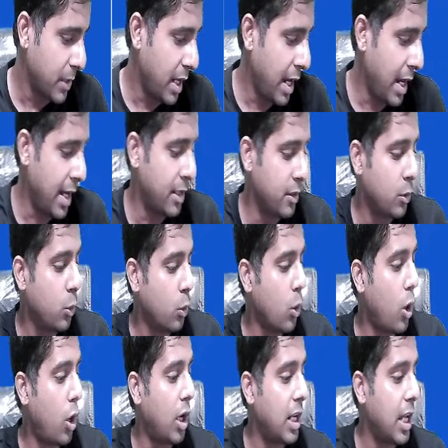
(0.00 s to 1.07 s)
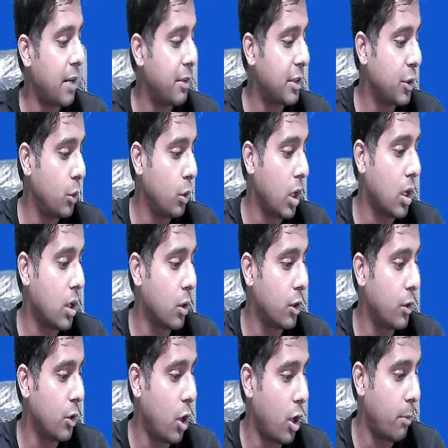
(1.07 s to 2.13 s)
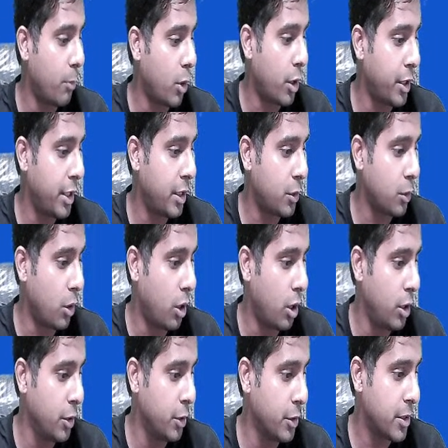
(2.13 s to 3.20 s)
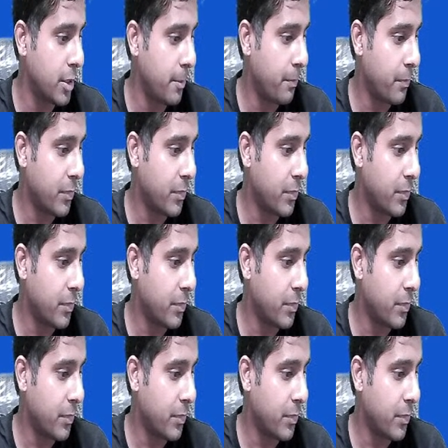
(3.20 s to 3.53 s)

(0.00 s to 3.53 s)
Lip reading: and who all are with you. A good morning to all yous.